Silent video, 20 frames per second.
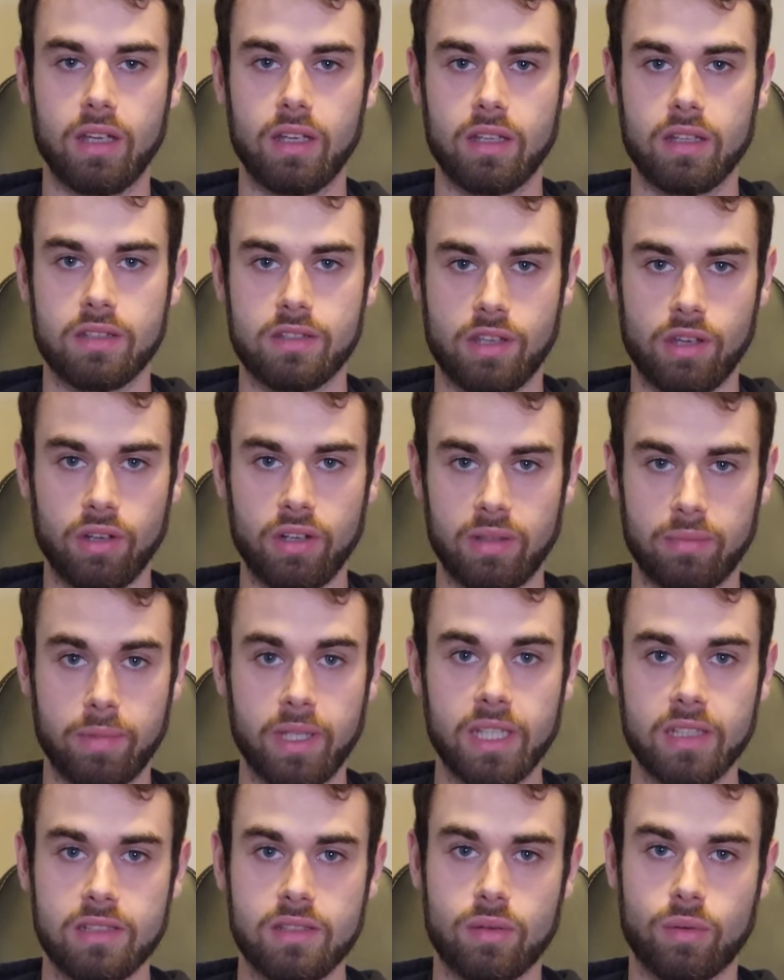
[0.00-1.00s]
So that
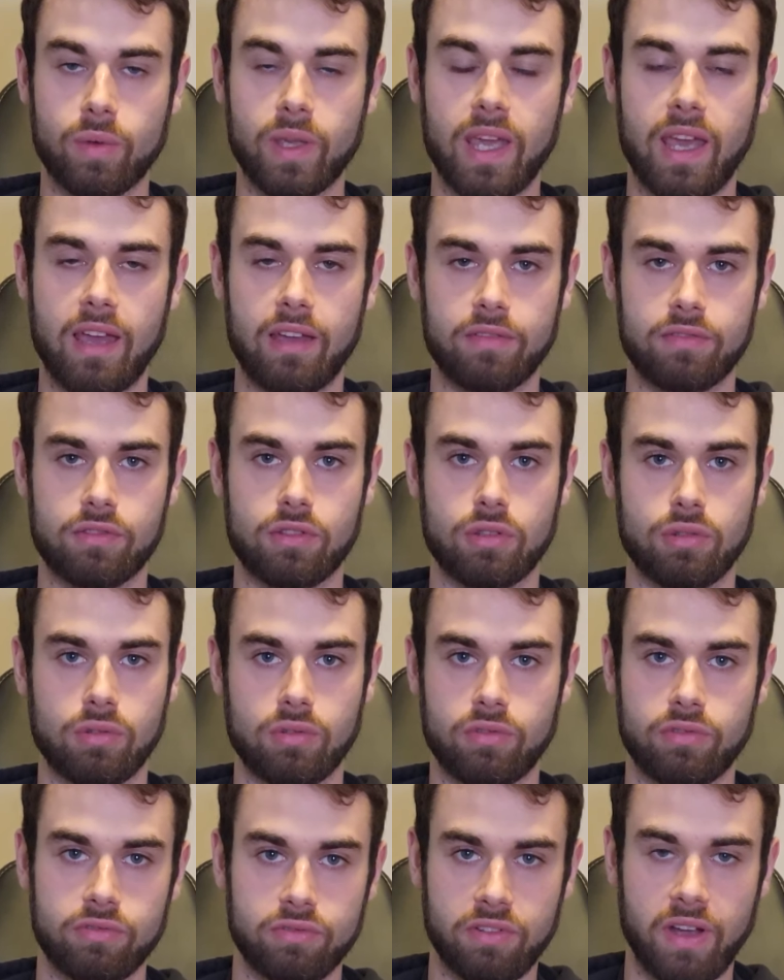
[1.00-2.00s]
means we have to
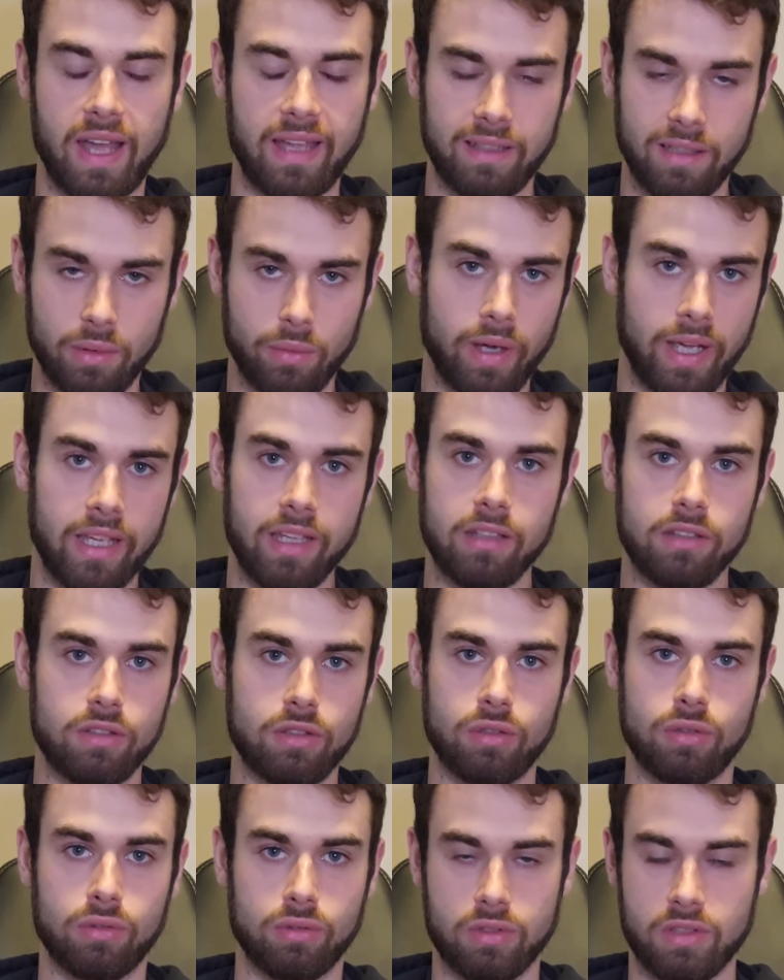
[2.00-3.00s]
find a way
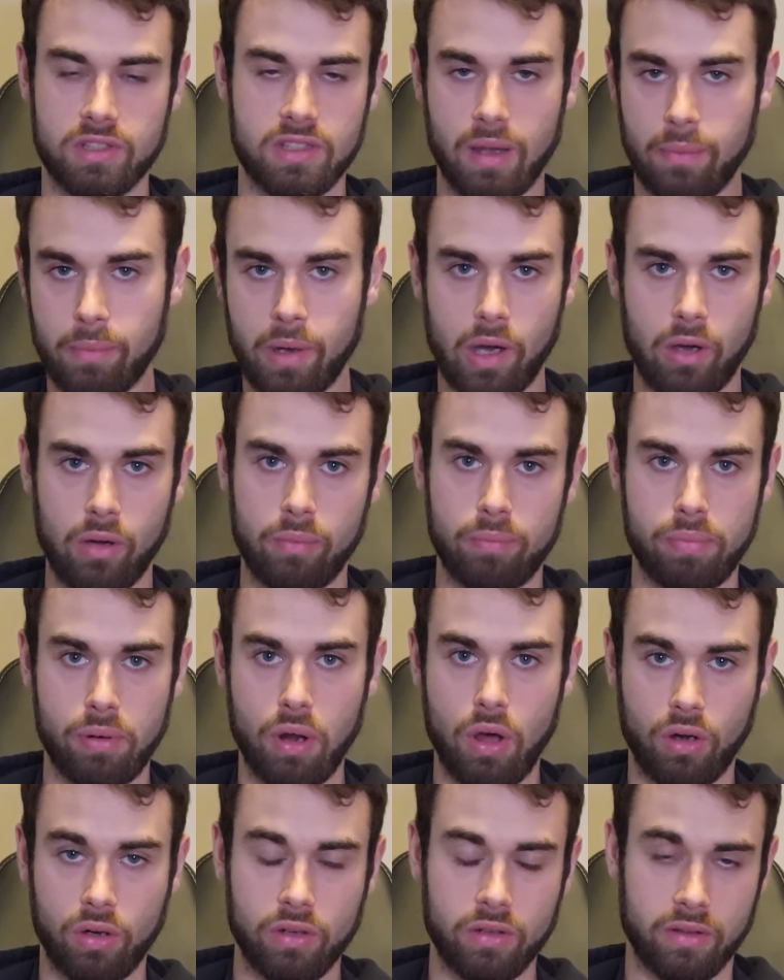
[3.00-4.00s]
to somehow
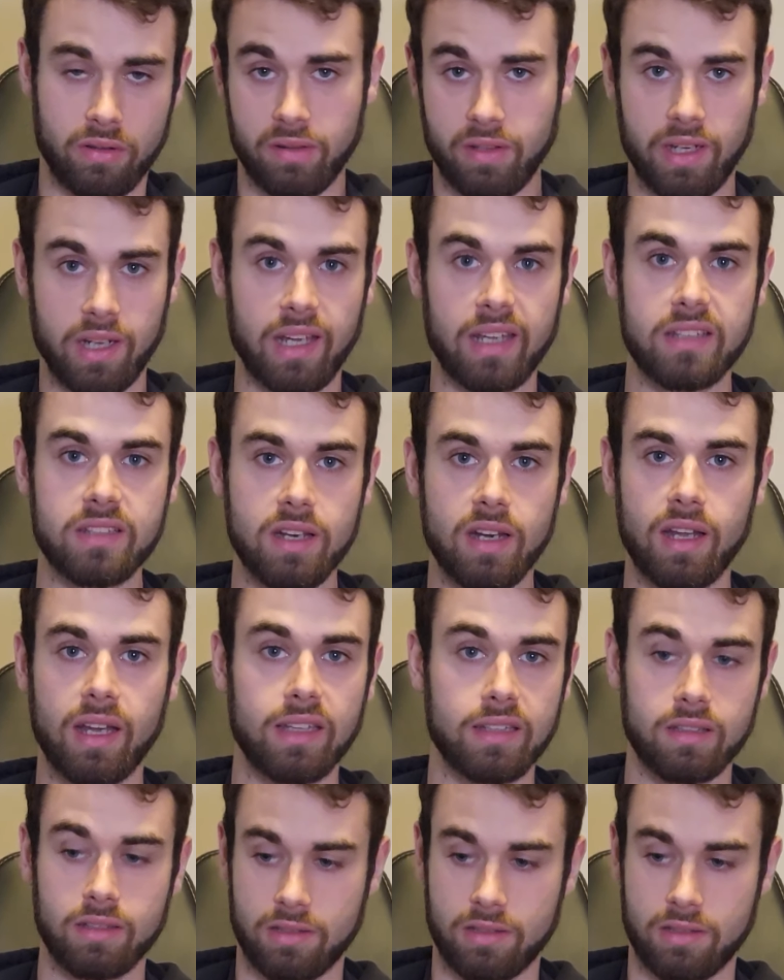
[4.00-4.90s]
block the laser light